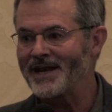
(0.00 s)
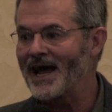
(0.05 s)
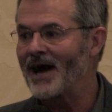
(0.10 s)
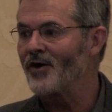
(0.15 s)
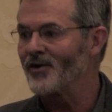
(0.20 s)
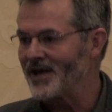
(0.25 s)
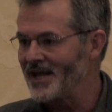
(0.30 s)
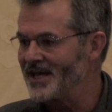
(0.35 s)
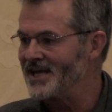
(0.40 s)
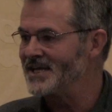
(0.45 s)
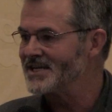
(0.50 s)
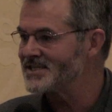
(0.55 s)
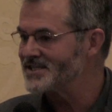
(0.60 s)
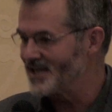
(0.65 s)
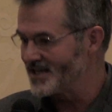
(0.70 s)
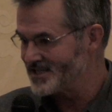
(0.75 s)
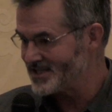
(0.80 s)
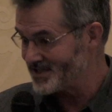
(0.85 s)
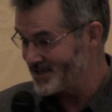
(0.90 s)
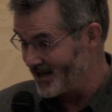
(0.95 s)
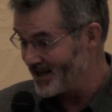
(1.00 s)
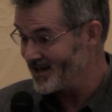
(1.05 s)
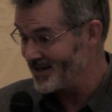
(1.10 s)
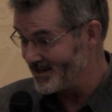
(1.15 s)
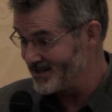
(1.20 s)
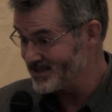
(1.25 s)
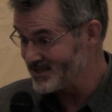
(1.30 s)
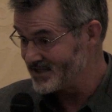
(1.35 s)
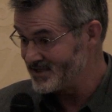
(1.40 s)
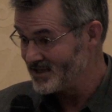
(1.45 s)
out any such
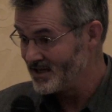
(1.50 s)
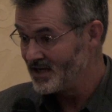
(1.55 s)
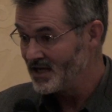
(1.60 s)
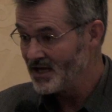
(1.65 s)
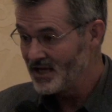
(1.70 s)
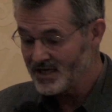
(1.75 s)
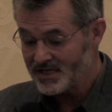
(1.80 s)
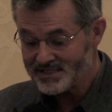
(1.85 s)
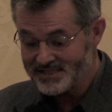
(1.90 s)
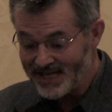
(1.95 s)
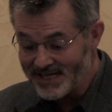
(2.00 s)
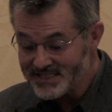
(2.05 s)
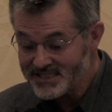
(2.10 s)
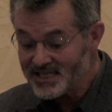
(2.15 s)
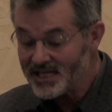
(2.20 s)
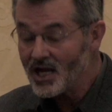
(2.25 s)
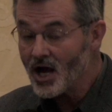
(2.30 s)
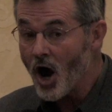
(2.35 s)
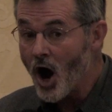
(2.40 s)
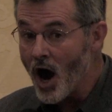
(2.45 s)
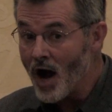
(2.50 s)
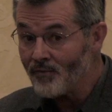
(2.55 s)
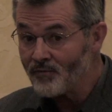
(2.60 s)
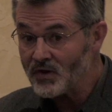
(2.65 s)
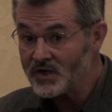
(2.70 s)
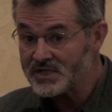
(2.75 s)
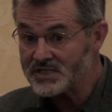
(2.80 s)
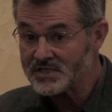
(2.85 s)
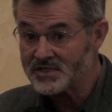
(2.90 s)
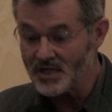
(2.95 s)
studies? Because that's the
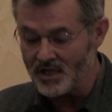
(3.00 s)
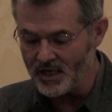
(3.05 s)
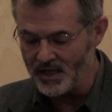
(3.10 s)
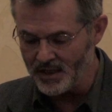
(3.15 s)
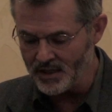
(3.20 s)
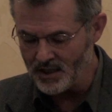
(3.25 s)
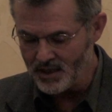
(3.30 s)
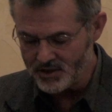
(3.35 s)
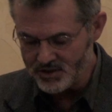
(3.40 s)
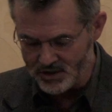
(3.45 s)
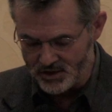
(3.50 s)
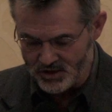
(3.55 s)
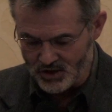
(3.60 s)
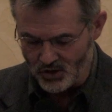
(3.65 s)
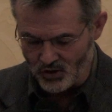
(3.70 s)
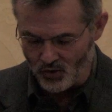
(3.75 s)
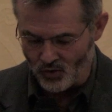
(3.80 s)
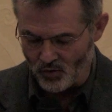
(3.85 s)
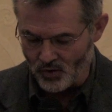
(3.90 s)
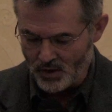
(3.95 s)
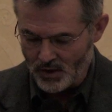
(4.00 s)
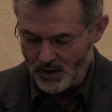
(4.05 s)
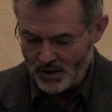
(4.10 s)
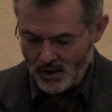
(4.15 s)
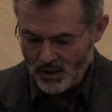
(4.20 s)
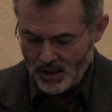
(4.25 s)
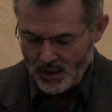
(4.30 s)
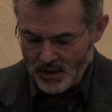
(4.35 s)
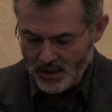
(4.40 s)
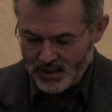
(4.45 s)
obvious thing to do.
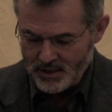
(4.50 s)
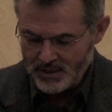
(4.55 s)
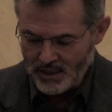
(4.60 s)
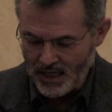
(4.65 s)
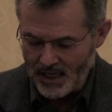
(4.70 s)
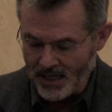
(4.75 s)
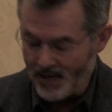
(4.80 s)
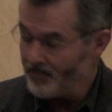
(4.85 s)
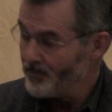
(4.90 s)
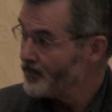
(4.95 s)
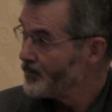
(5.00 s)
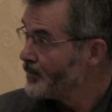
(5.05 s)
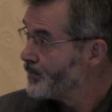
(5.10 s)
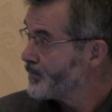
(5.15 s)
One